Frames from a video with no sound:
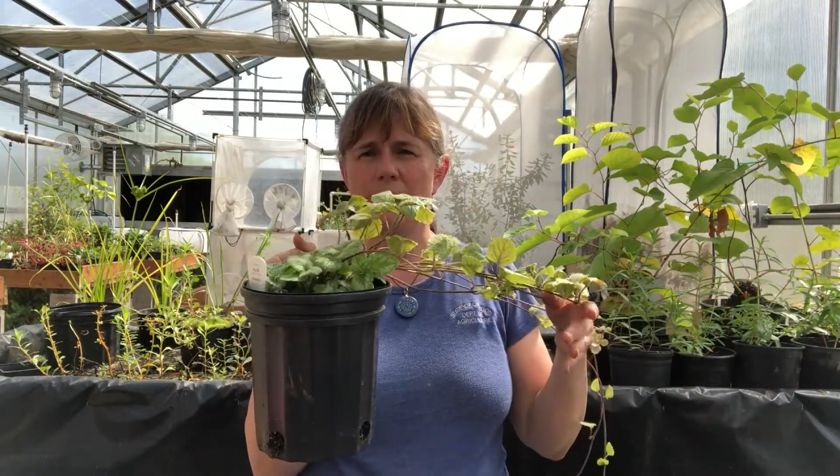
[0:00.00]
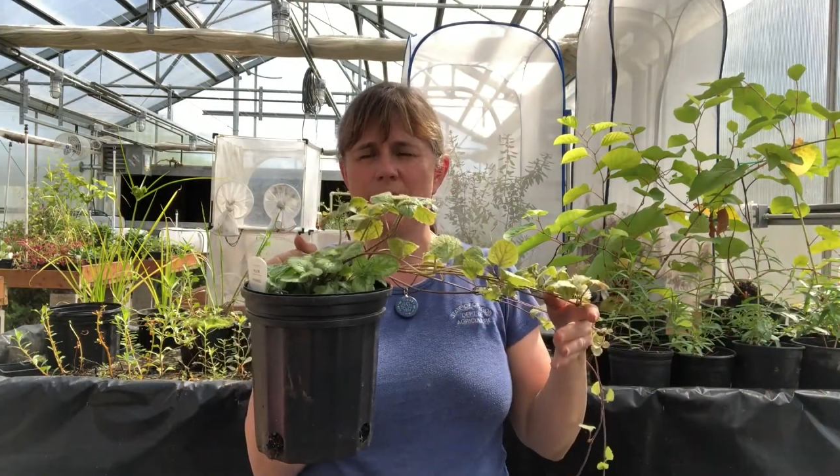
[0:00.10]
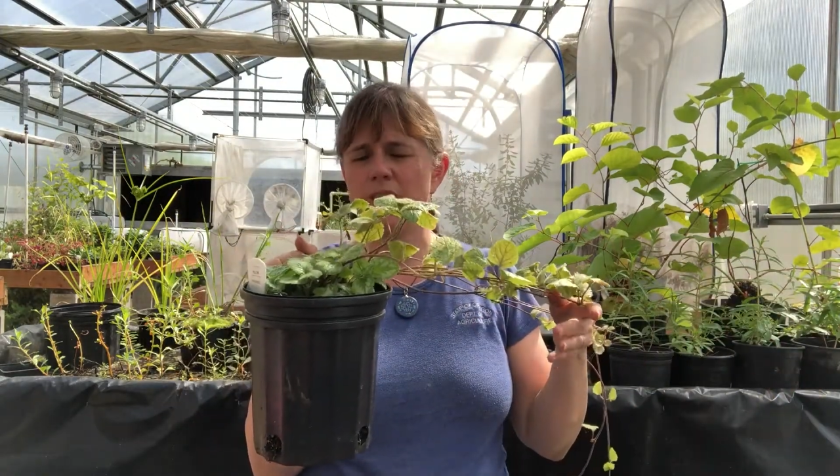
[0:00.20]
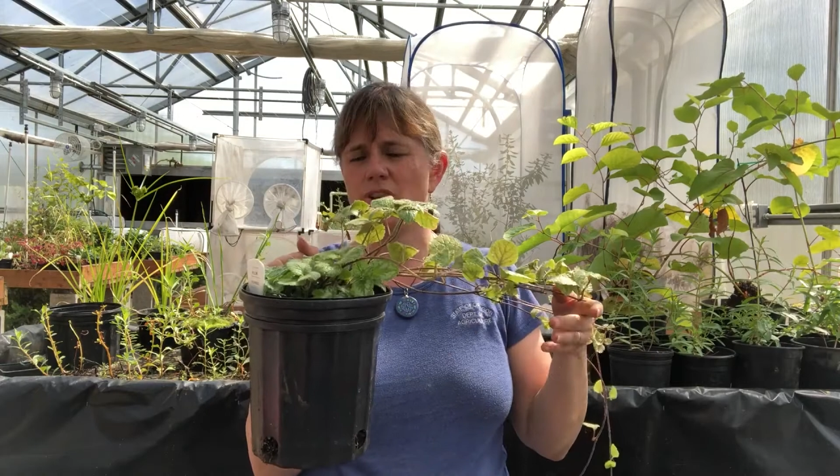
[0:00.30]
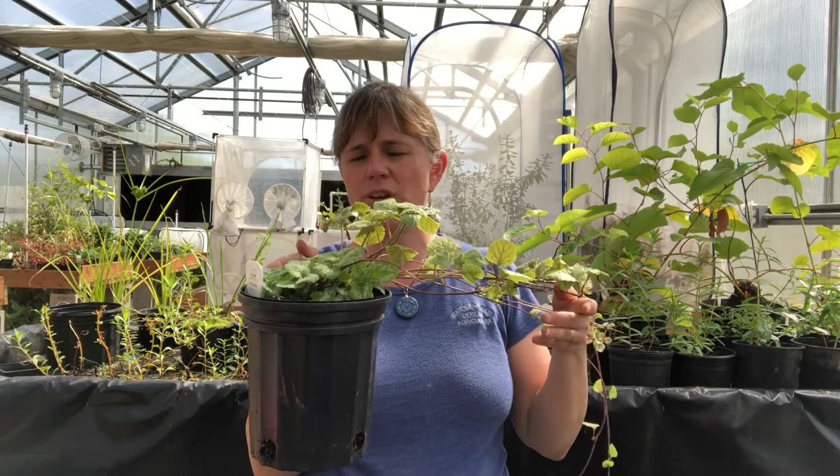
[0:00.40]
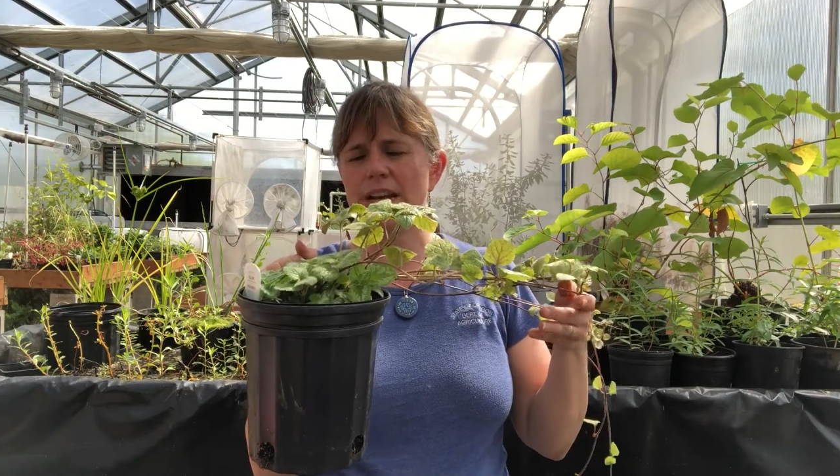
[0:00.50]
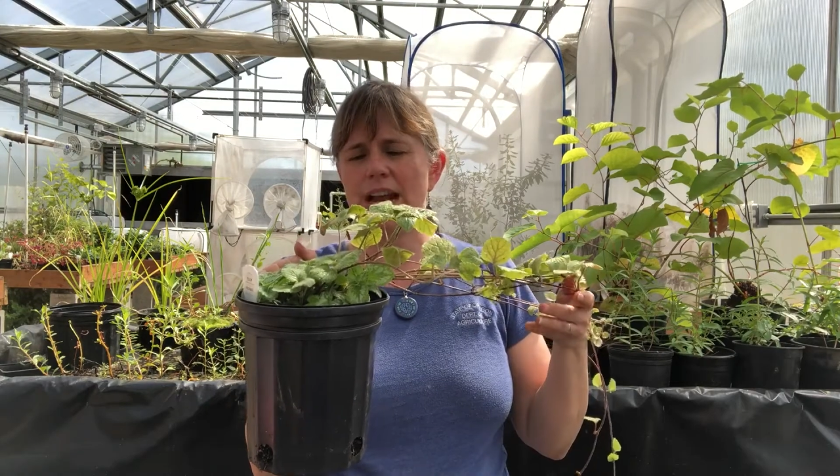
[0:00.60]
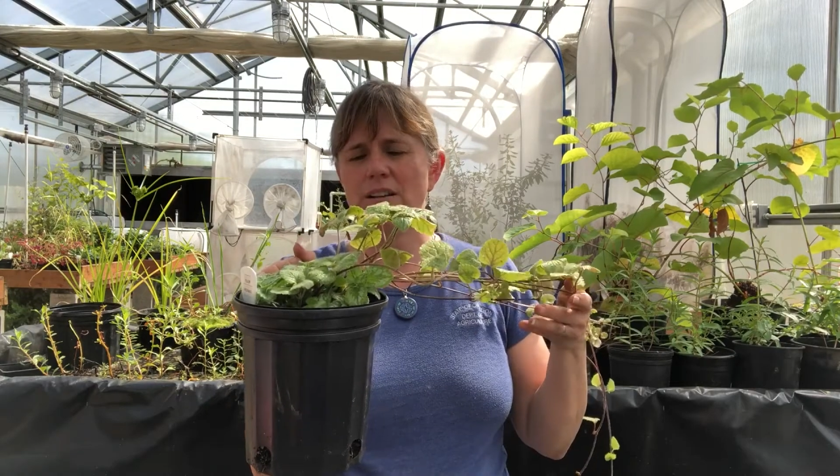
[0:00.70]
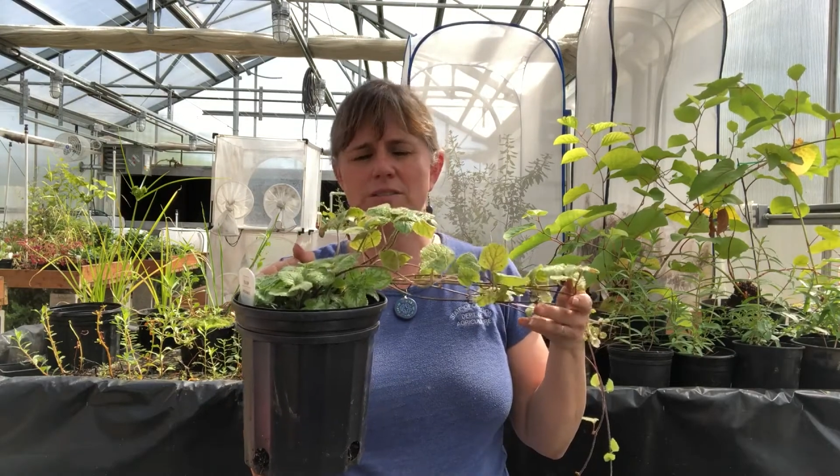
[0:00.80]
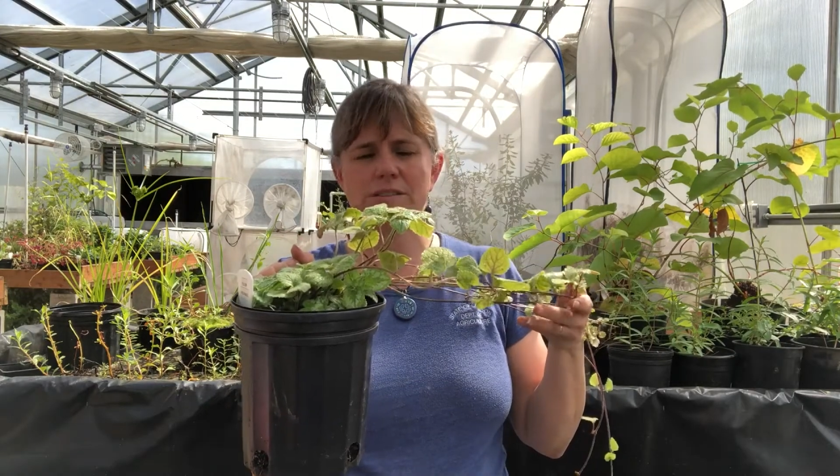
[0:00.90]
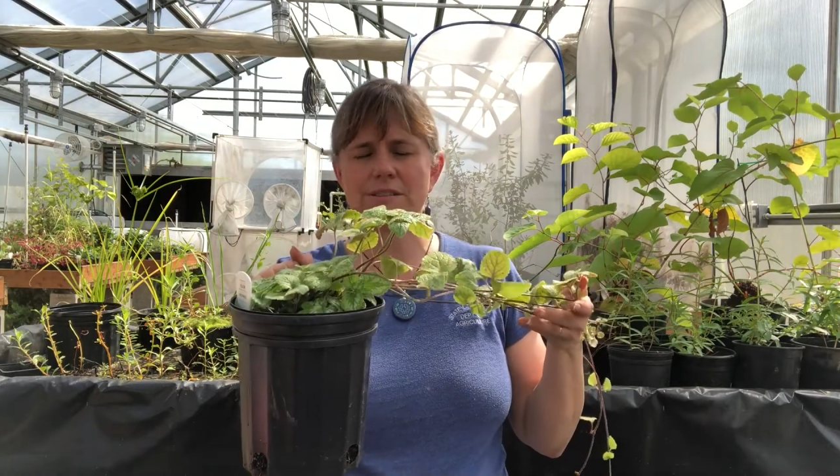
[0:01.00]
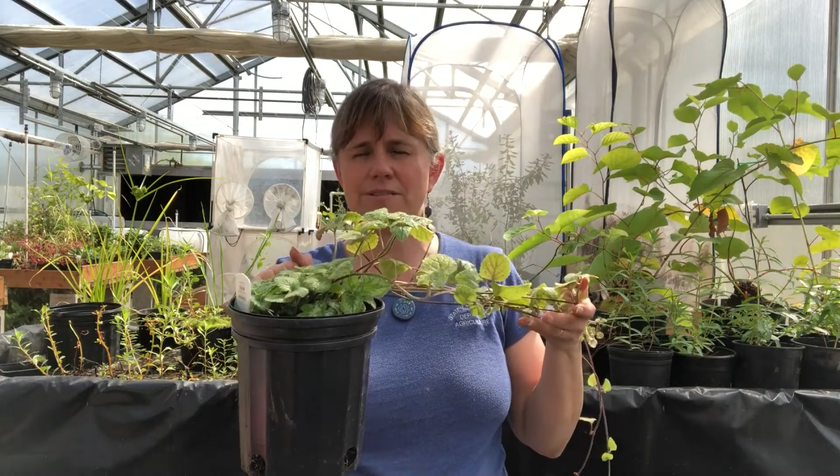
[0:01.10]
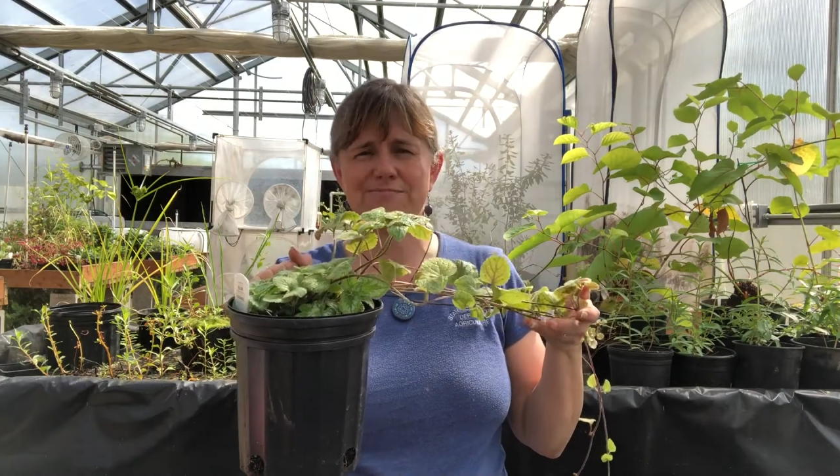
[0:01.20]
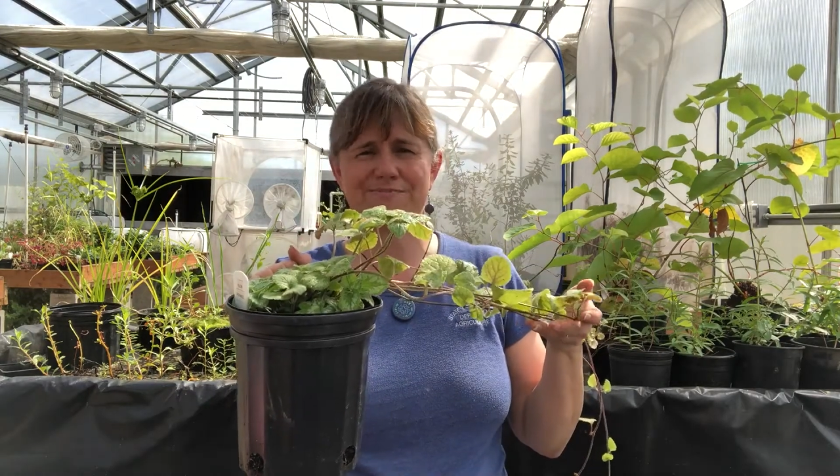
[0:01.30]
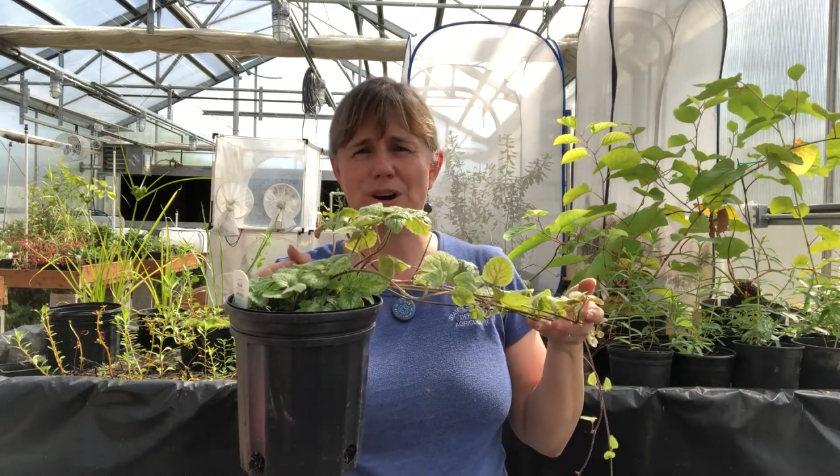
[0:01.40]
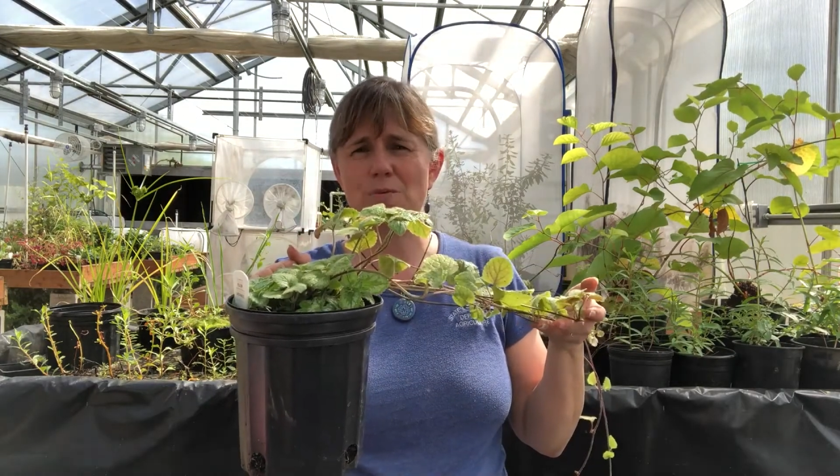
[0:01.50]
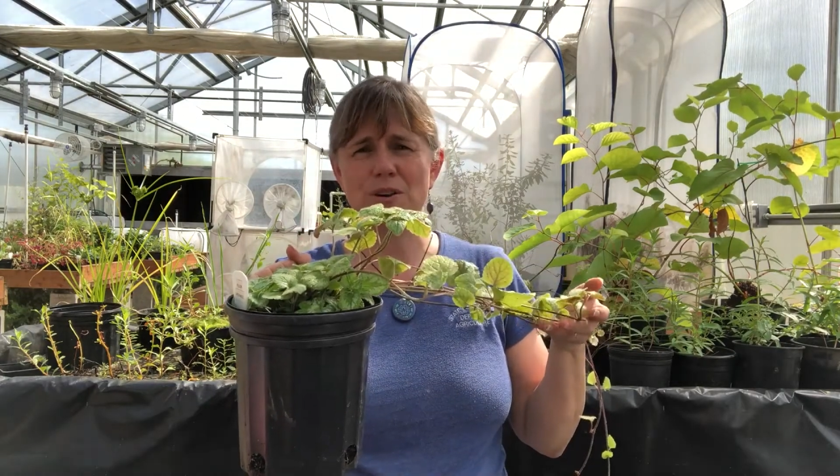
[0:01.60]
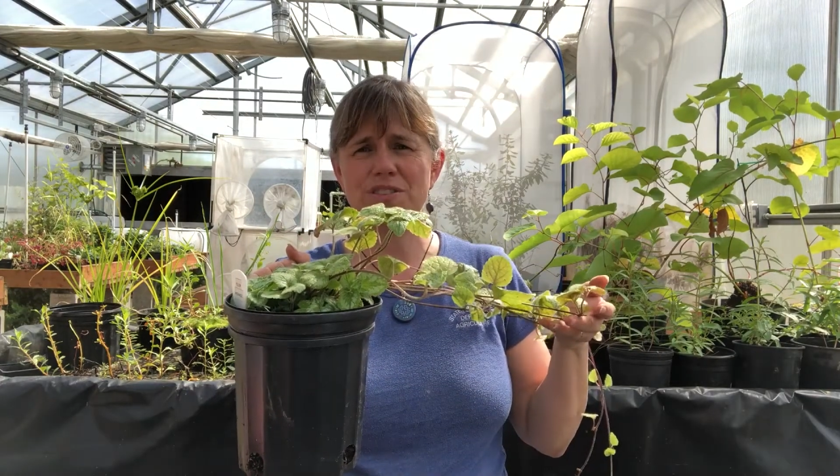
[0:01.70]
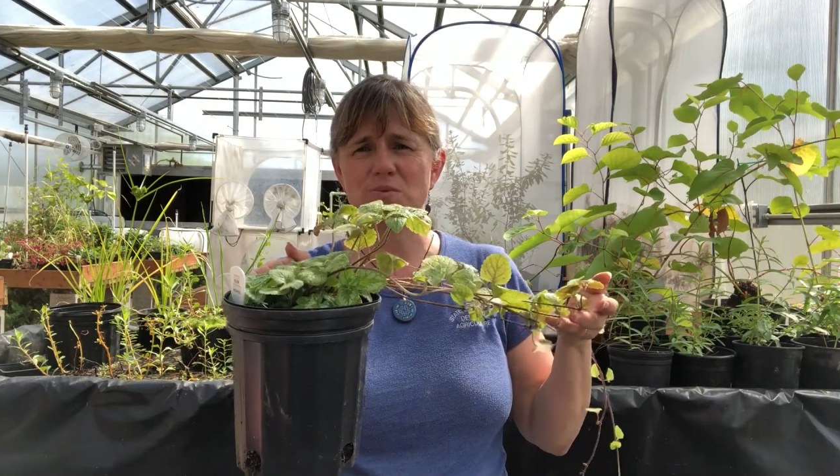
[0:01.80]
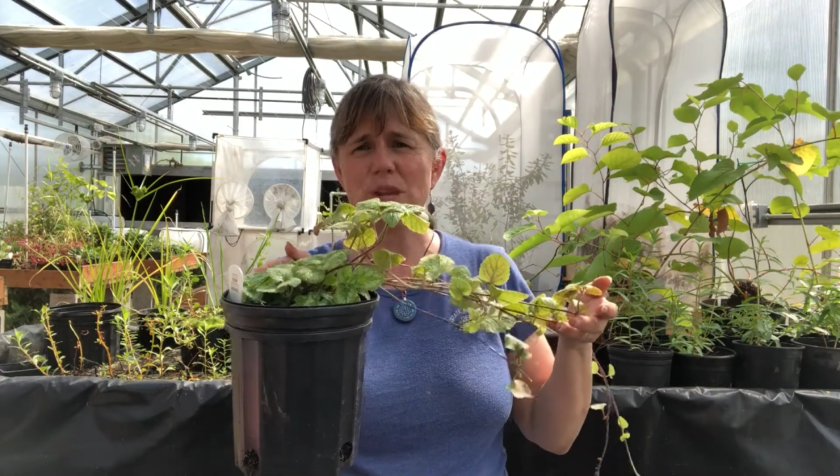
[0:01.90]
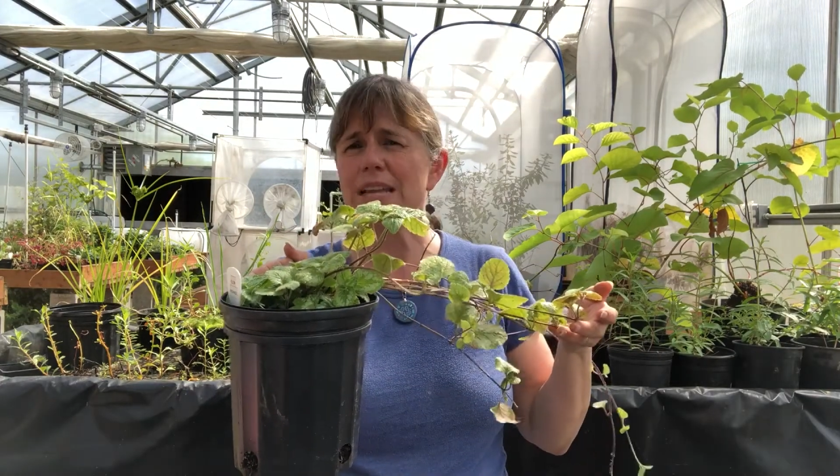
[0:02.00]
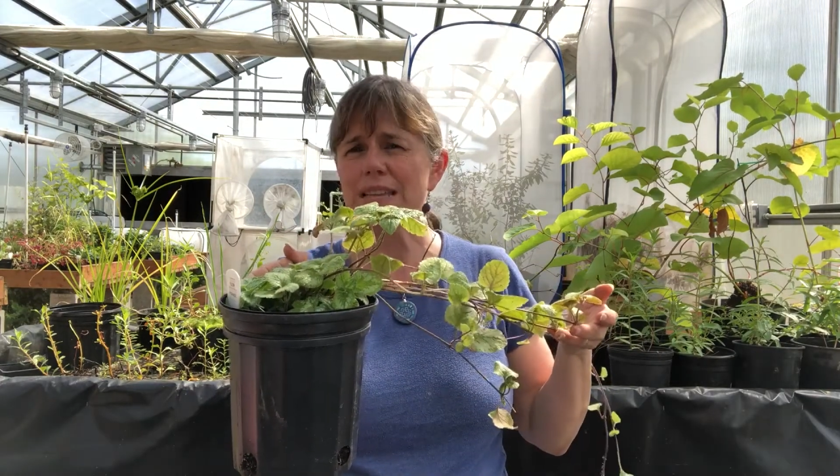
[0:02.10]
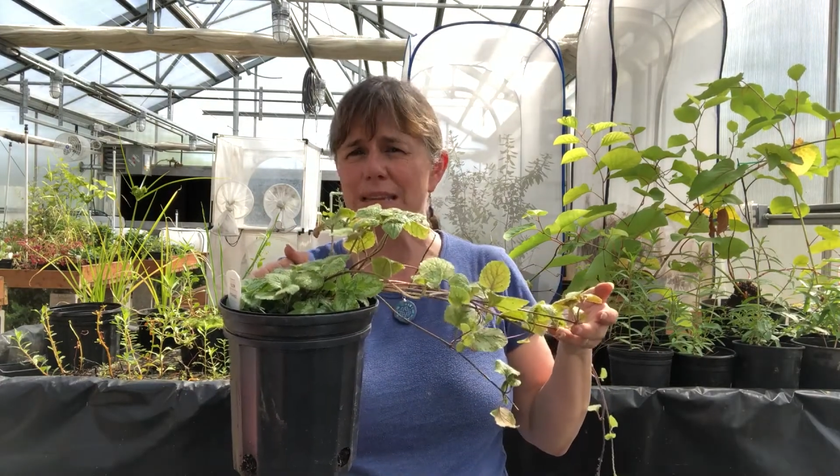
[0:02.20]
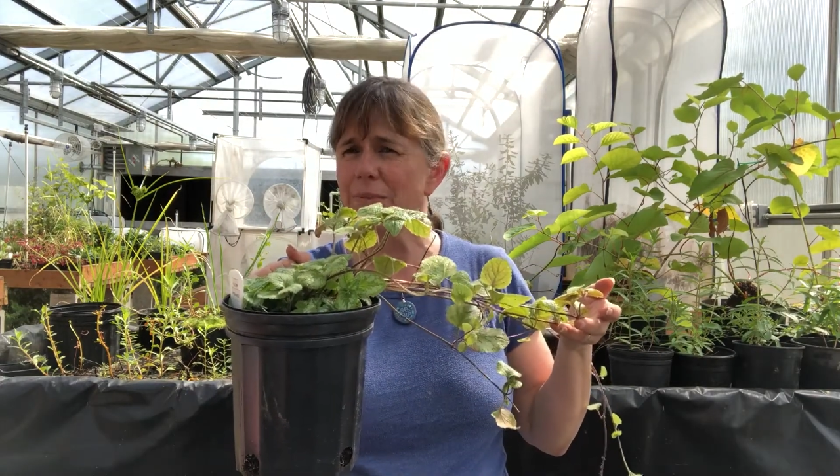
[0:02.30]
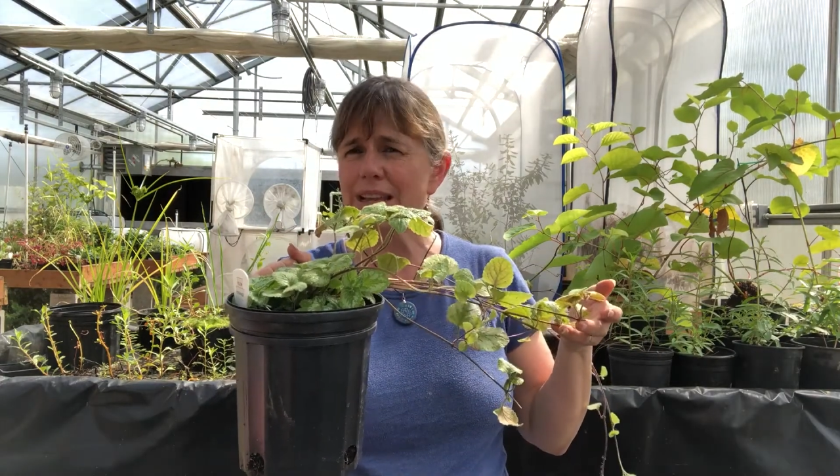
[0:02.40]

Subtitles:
in the greenhouse almost weekly